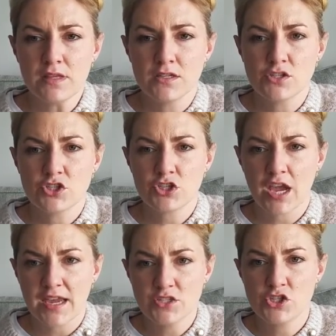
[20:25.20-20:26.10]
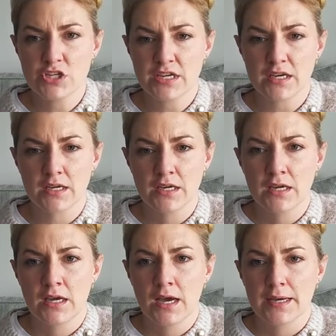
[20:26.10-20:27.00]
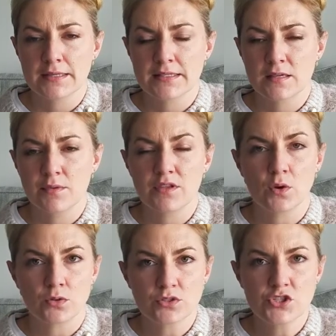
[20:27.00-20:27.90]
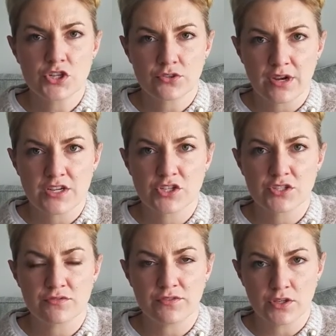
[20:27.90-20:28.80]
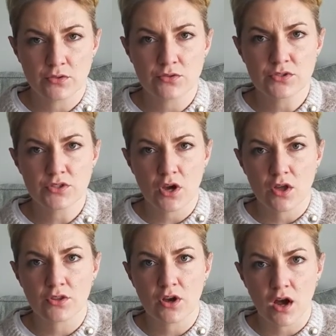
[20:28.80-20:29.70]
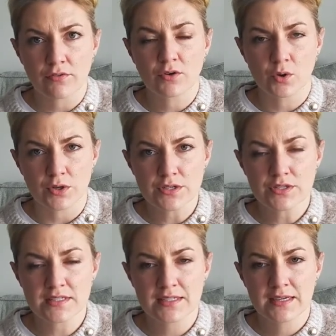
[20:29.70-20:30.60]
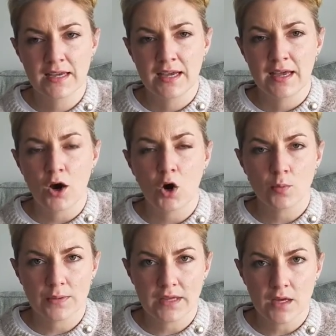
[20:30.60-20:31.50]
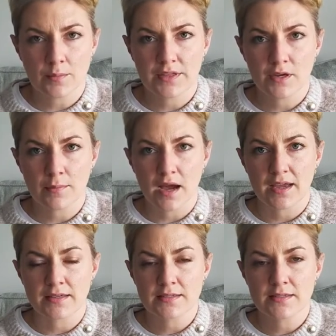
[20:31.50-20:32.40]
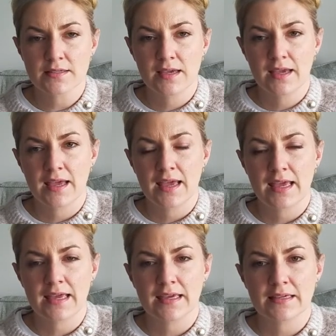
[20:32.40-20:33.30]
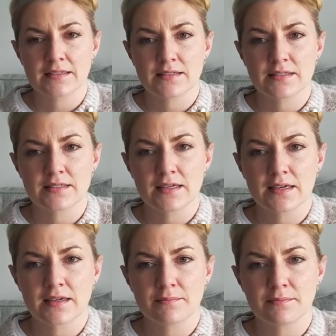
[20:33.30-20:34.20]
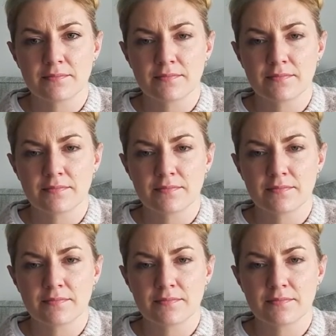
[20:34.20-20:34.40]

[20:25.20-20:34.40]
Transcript: changing some of the older generation's views on the golf course opening up their minds and um,